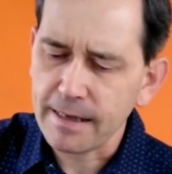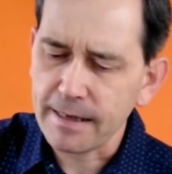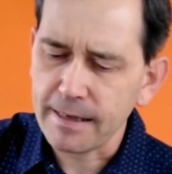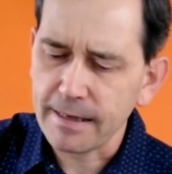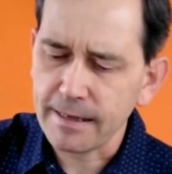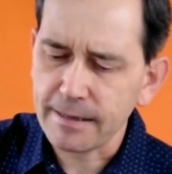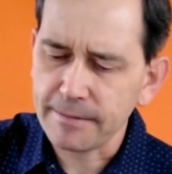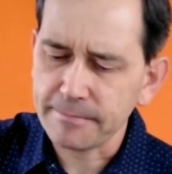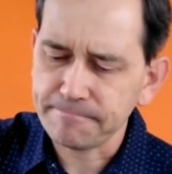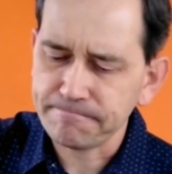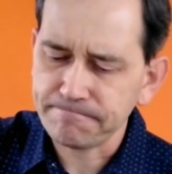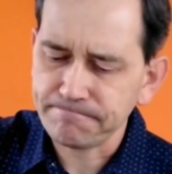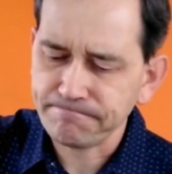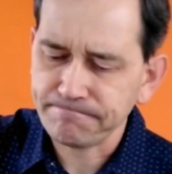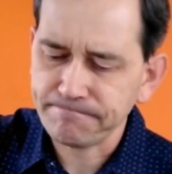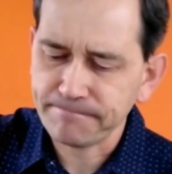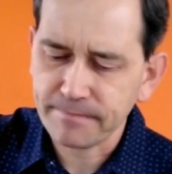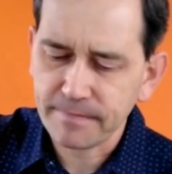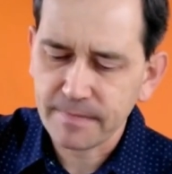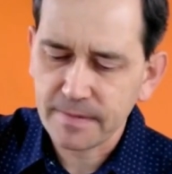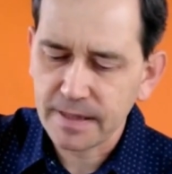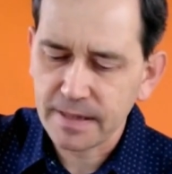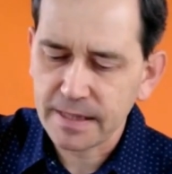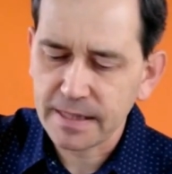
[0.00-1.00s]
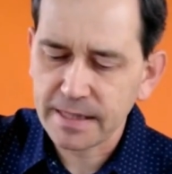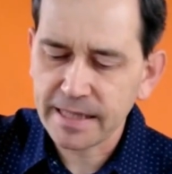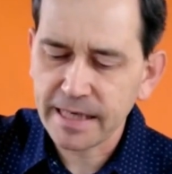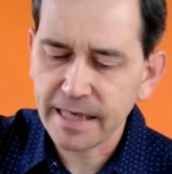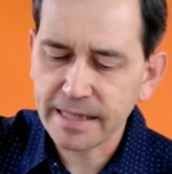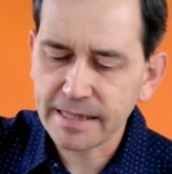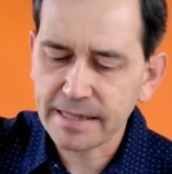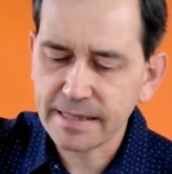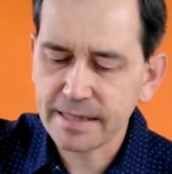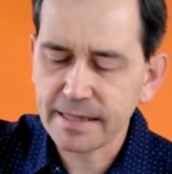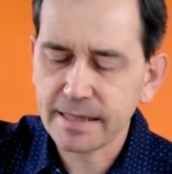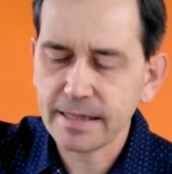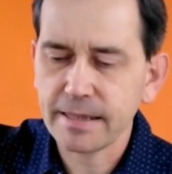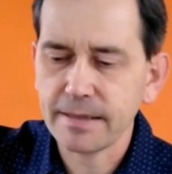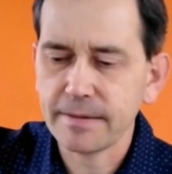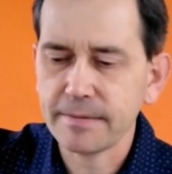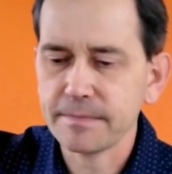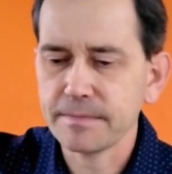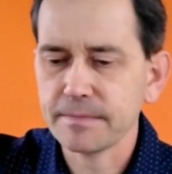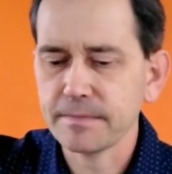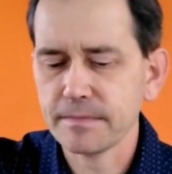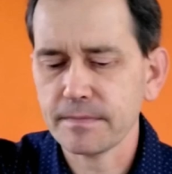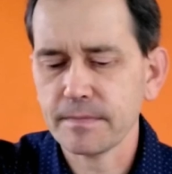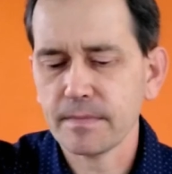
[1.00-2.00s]
um, test
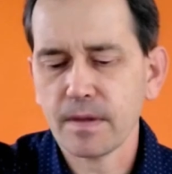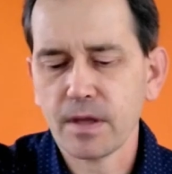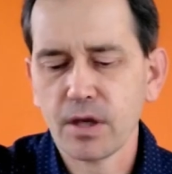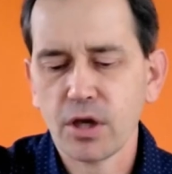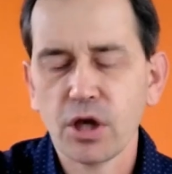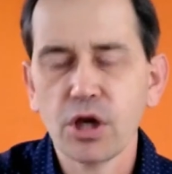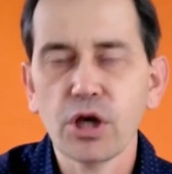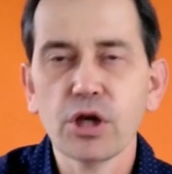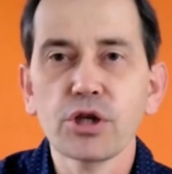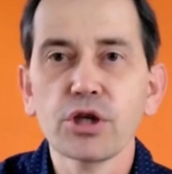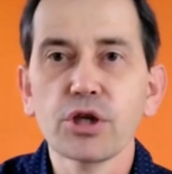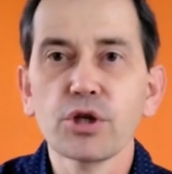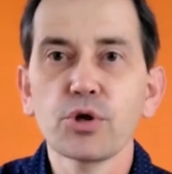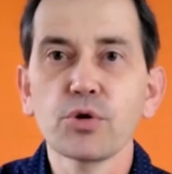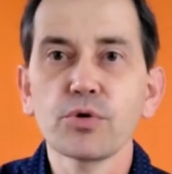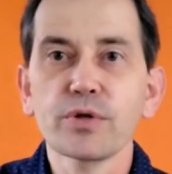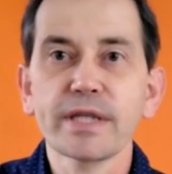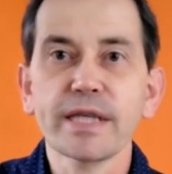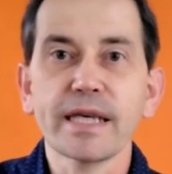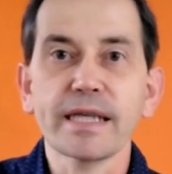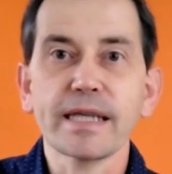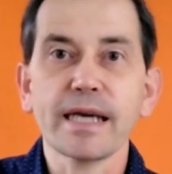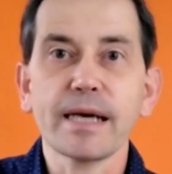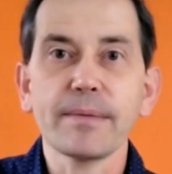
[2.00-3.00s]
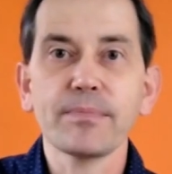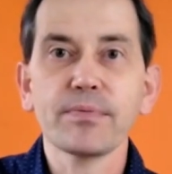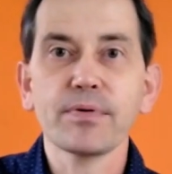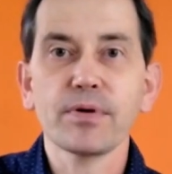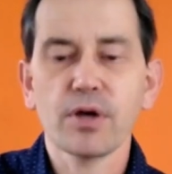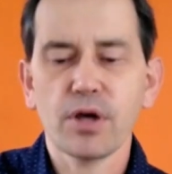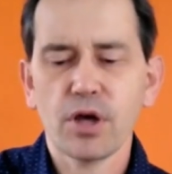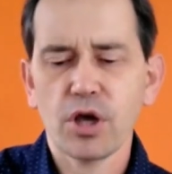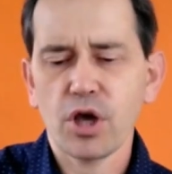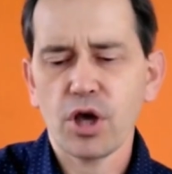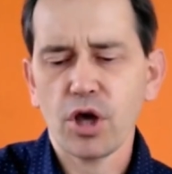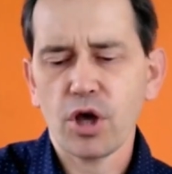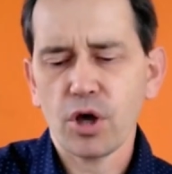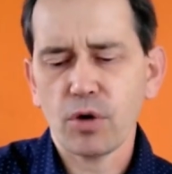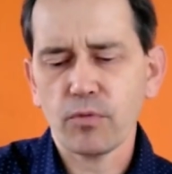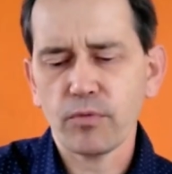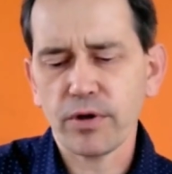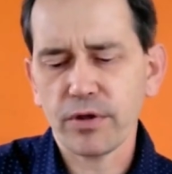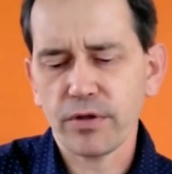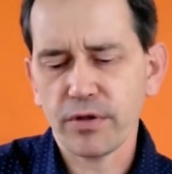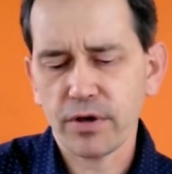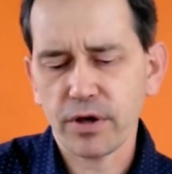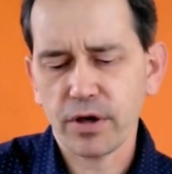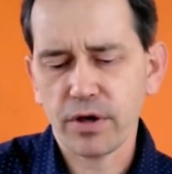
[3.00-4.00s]
the new setup
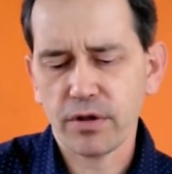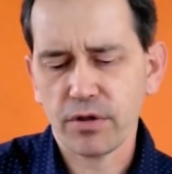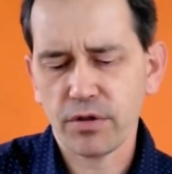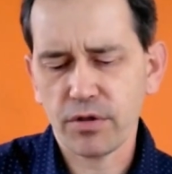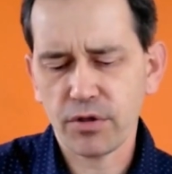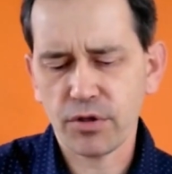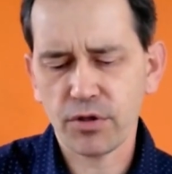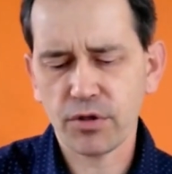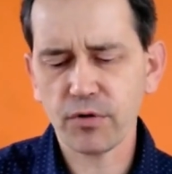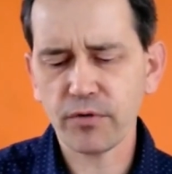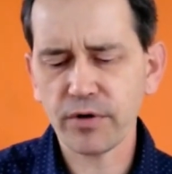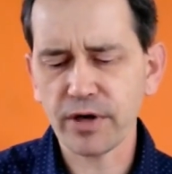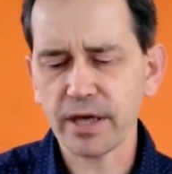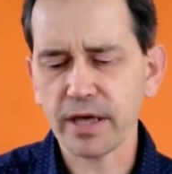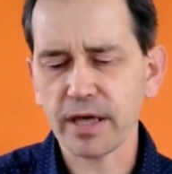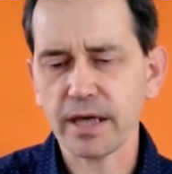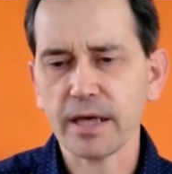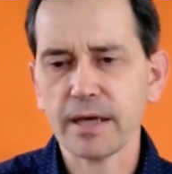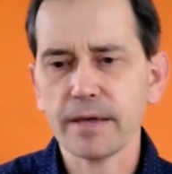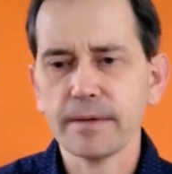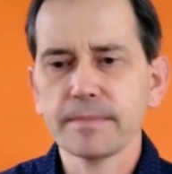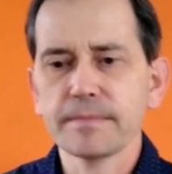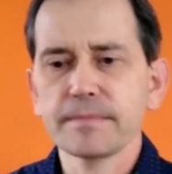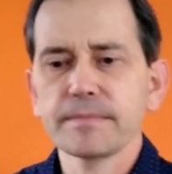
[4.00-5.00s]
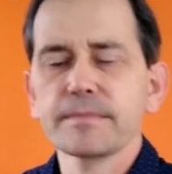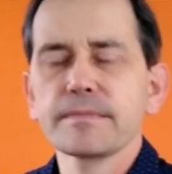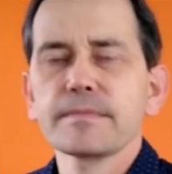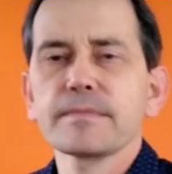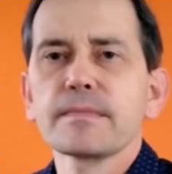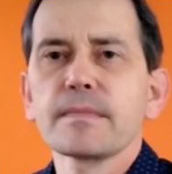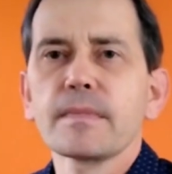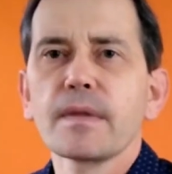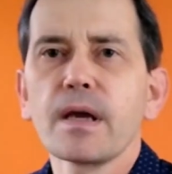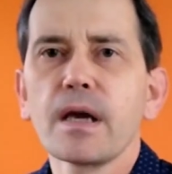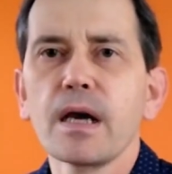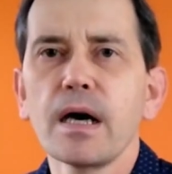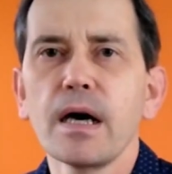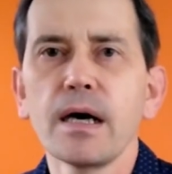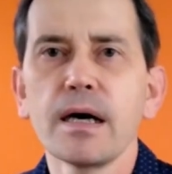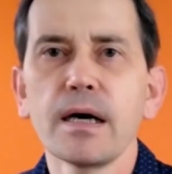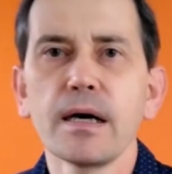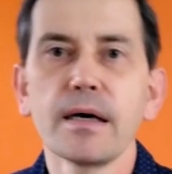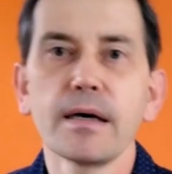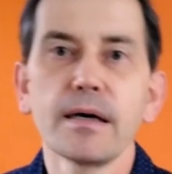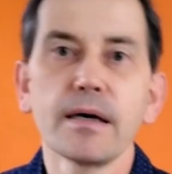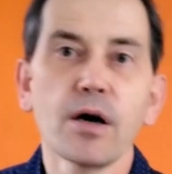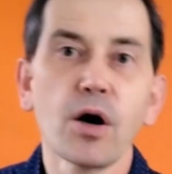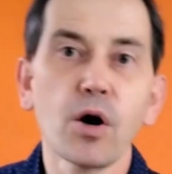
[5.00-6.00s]
with three
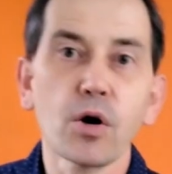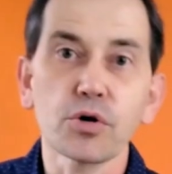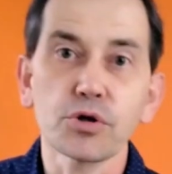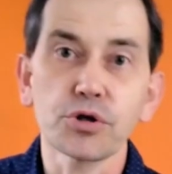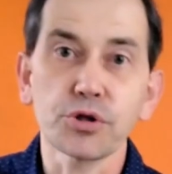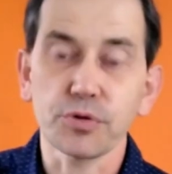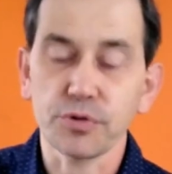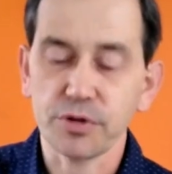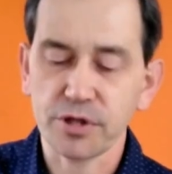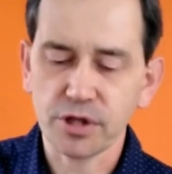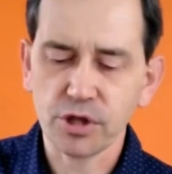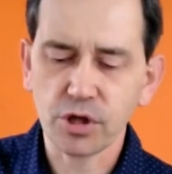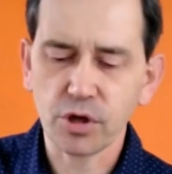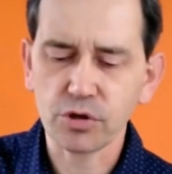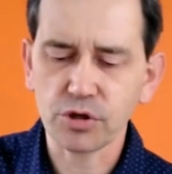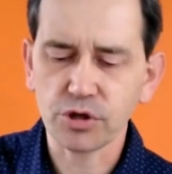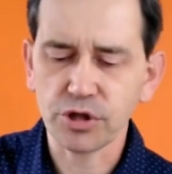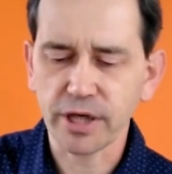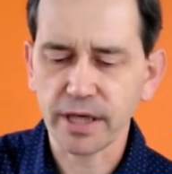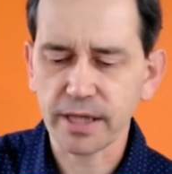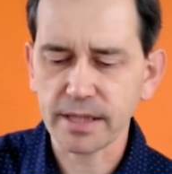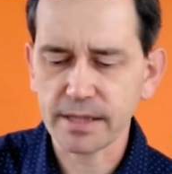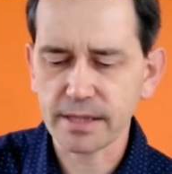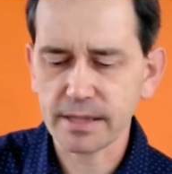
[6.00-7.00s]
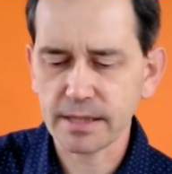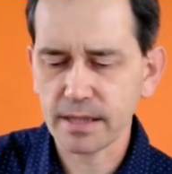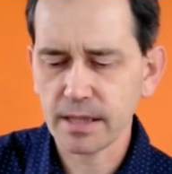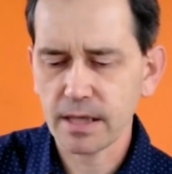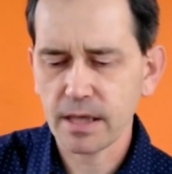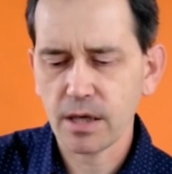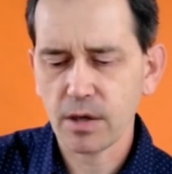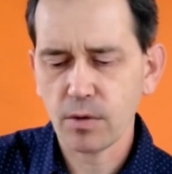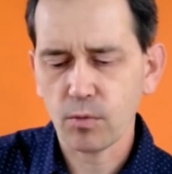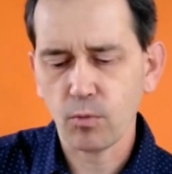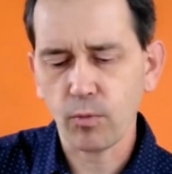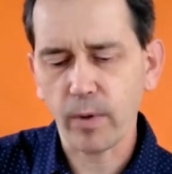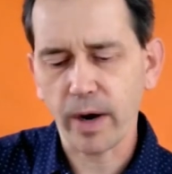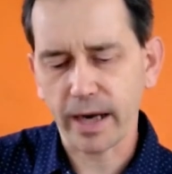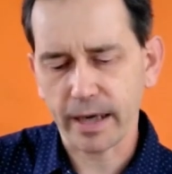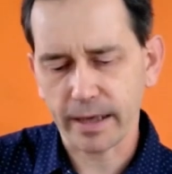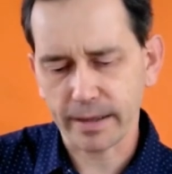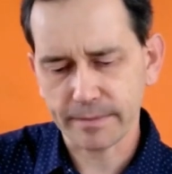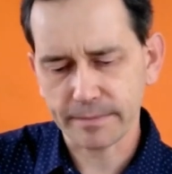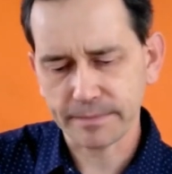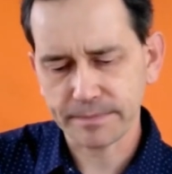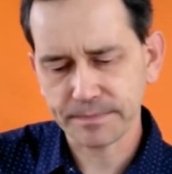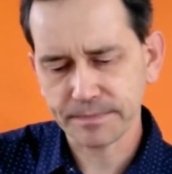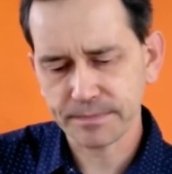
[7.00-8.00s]
uh, horseshoes, not just one.
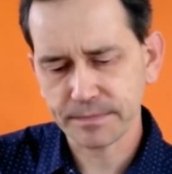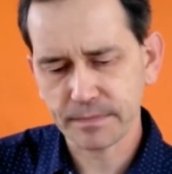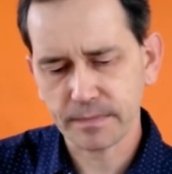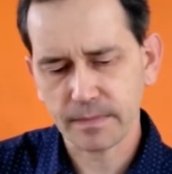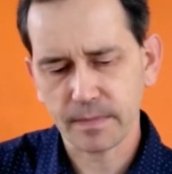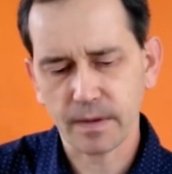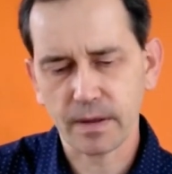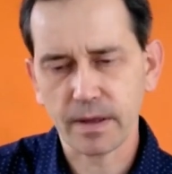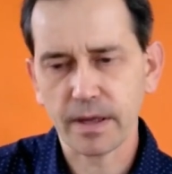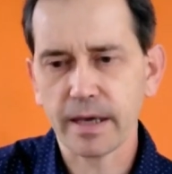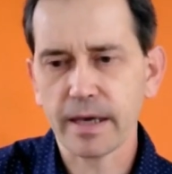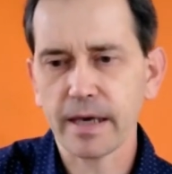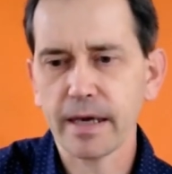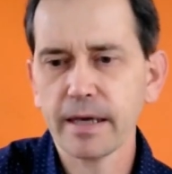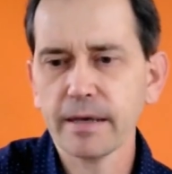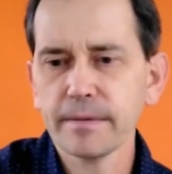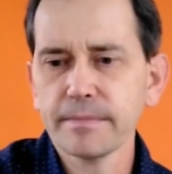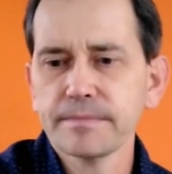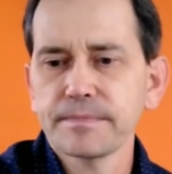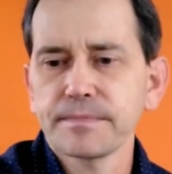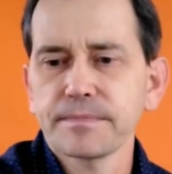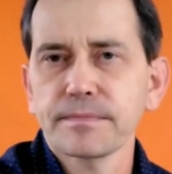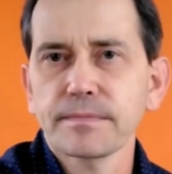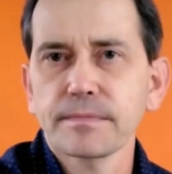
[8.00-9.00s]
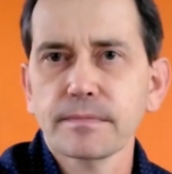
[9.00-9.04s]
Okay.